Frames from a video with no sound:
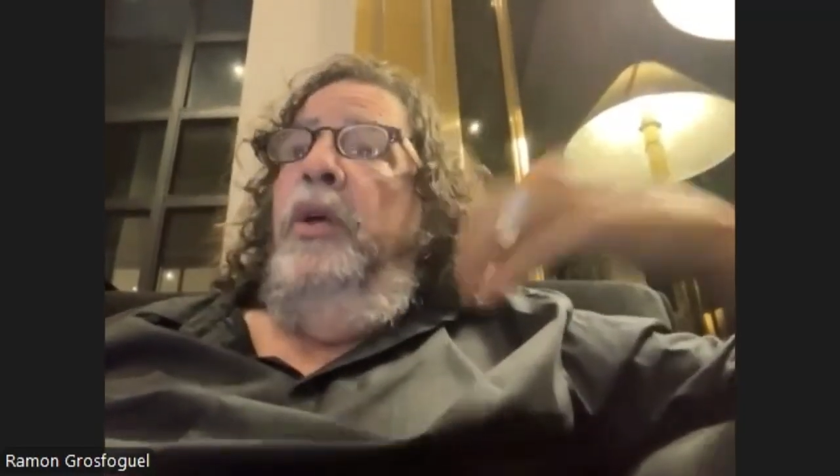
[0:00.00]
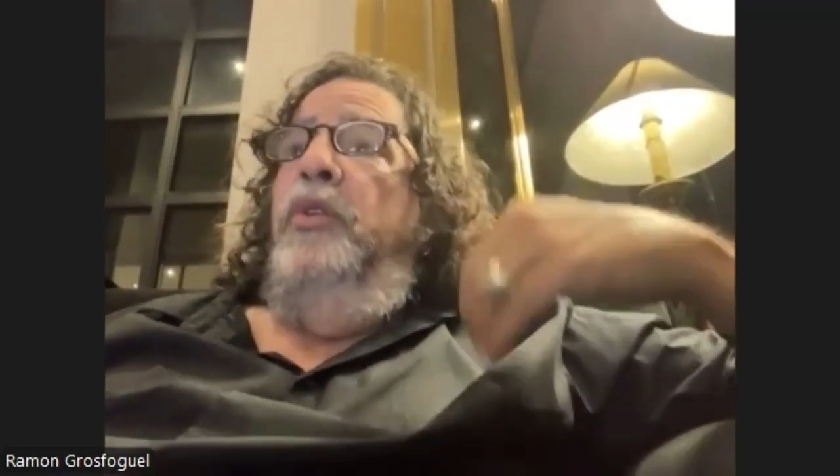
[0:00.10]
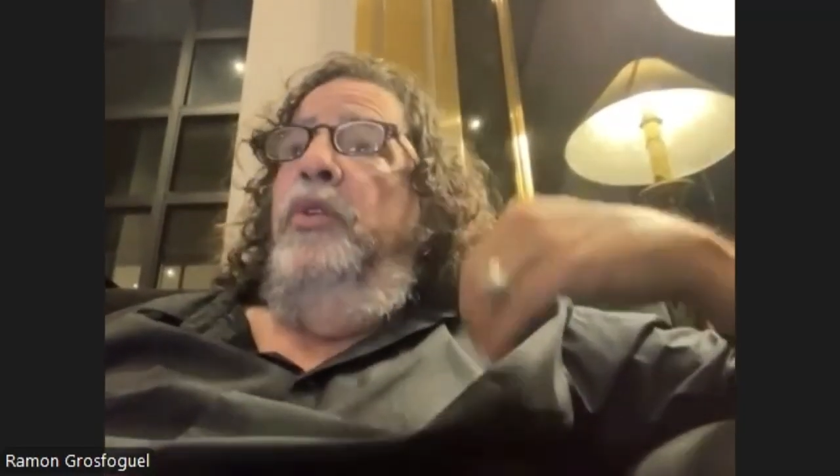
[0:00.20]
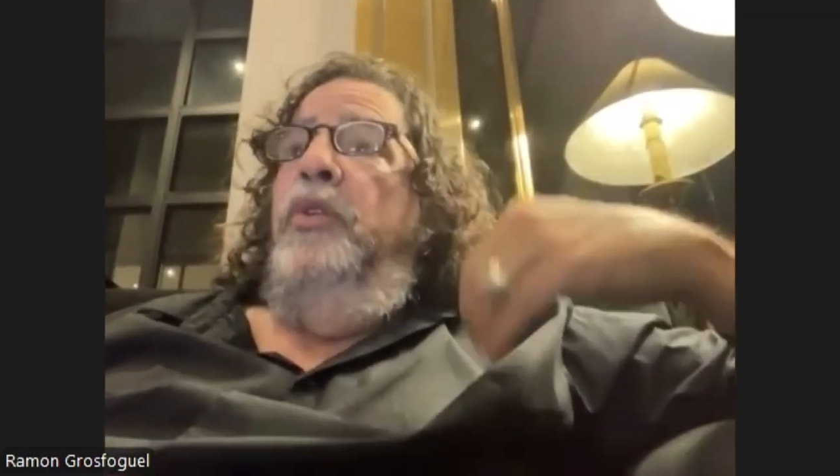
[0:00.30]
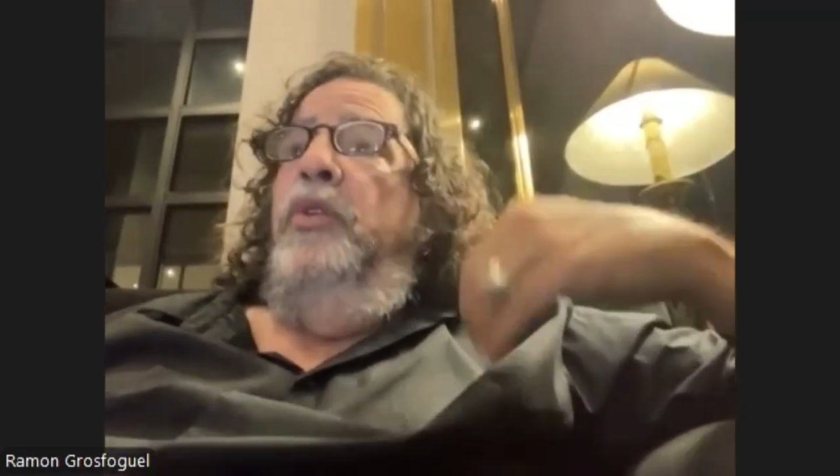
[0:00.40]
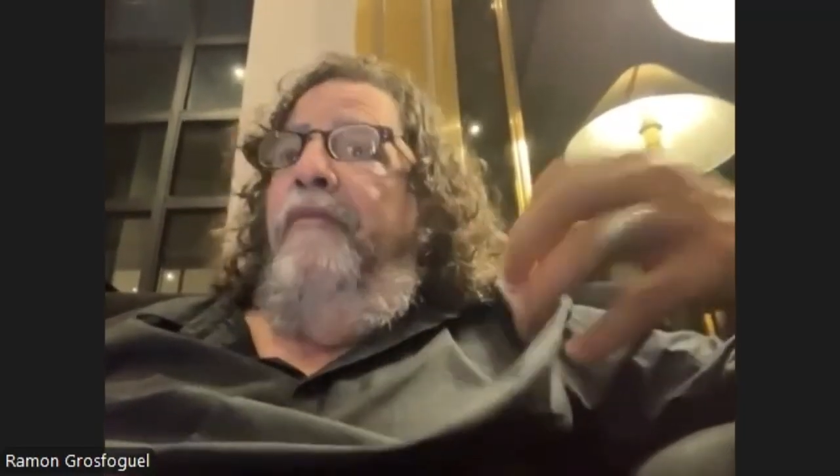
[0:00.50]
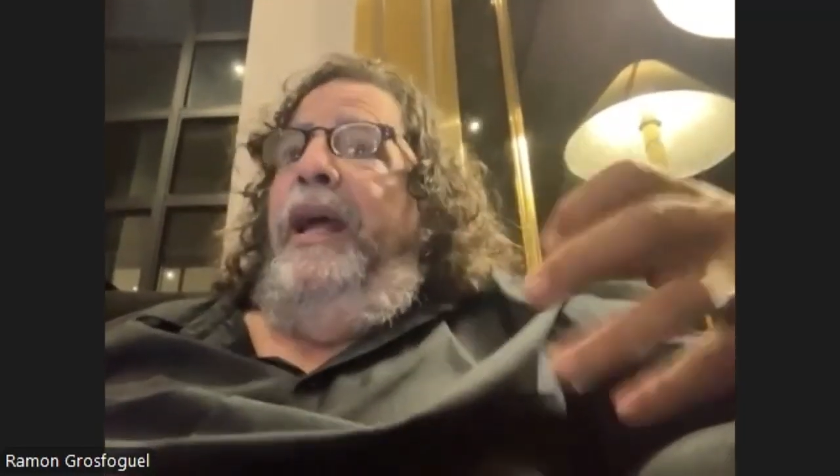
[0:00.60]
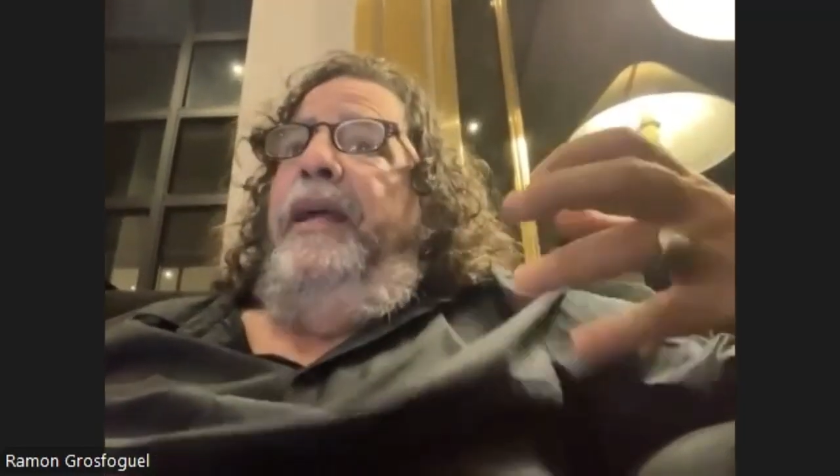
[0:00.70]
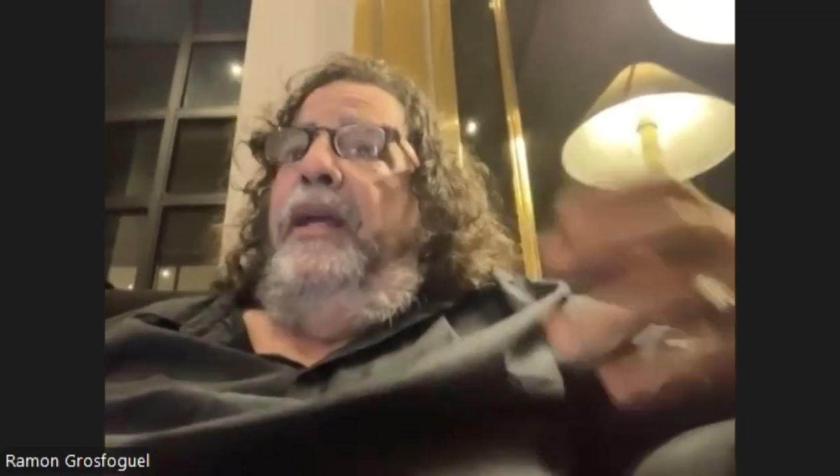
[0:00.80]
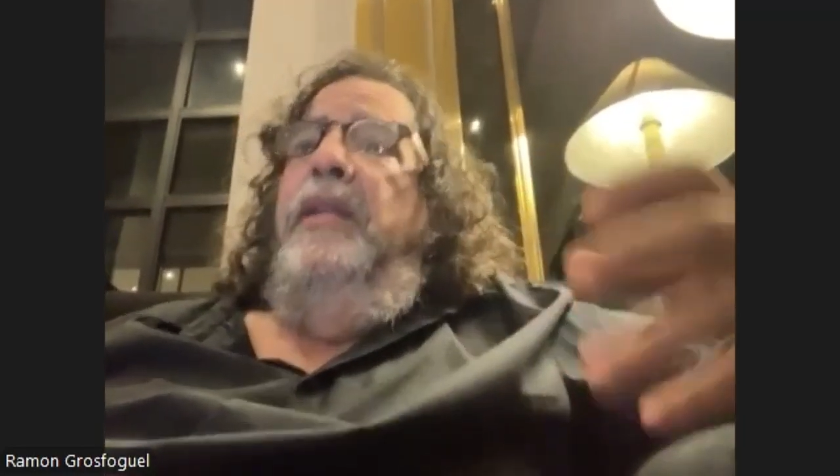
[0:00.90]
So you have
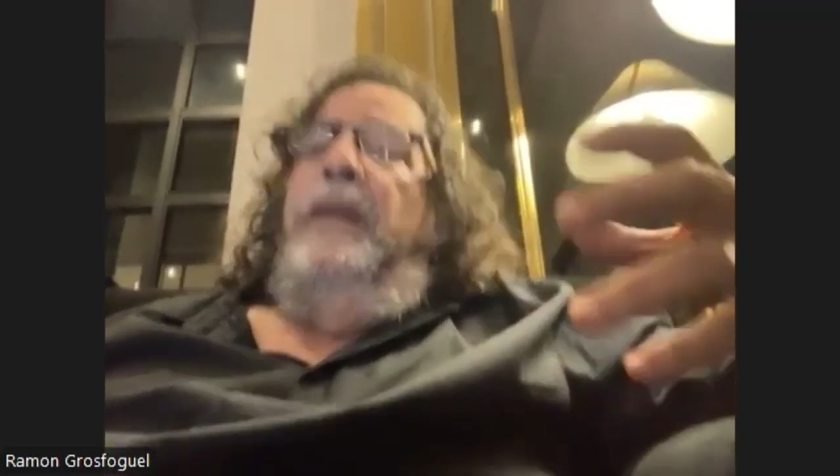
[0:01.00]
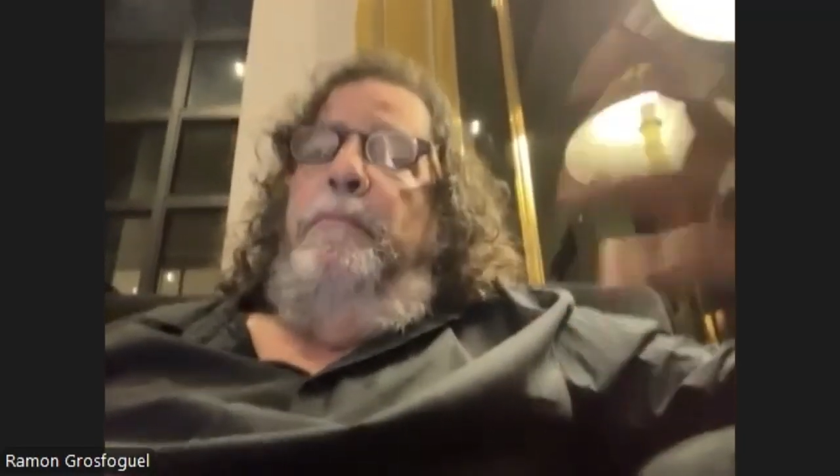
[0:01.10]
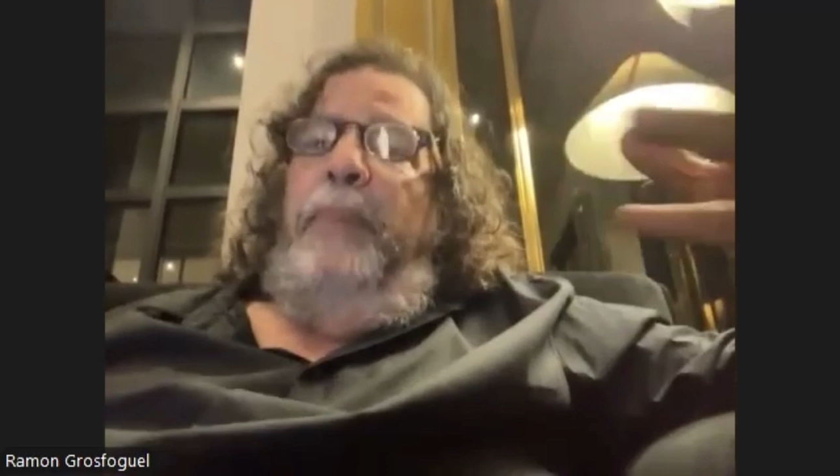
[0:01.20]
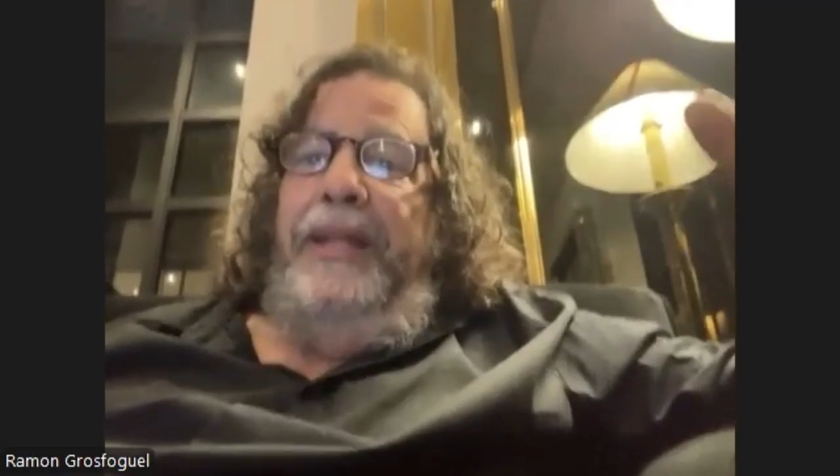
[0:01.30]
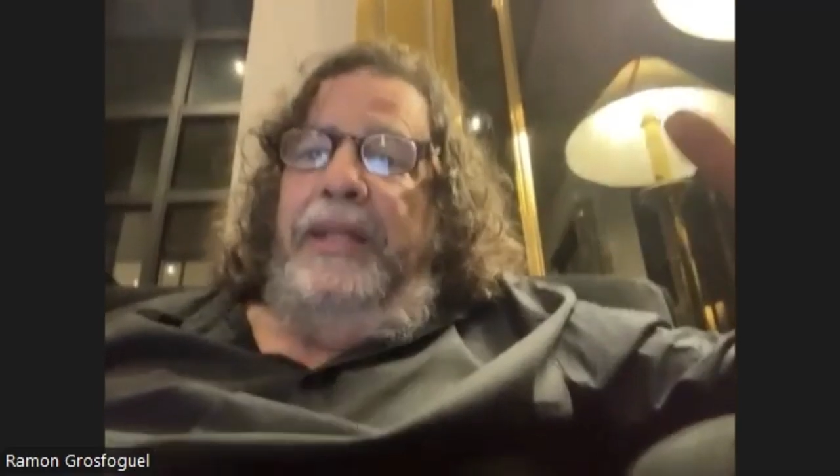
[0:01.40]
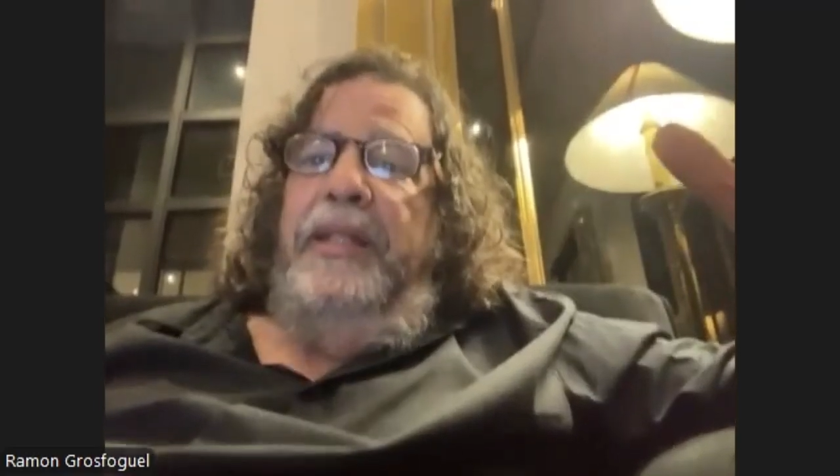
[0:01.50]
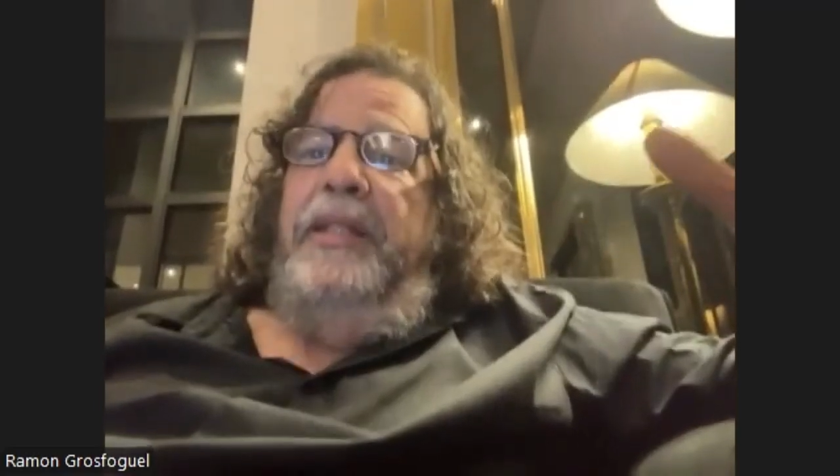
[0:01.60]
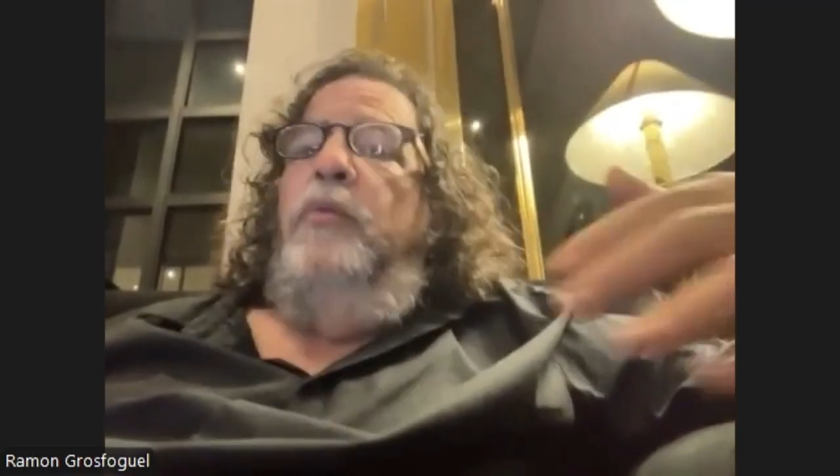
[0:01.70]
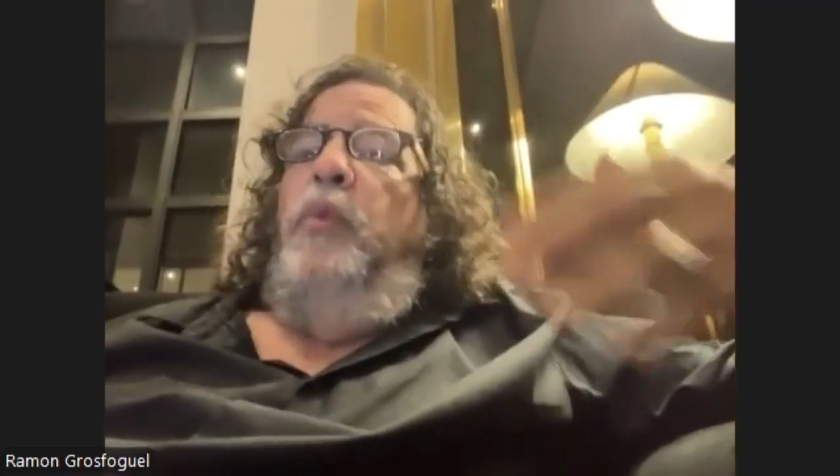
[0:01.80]
like independences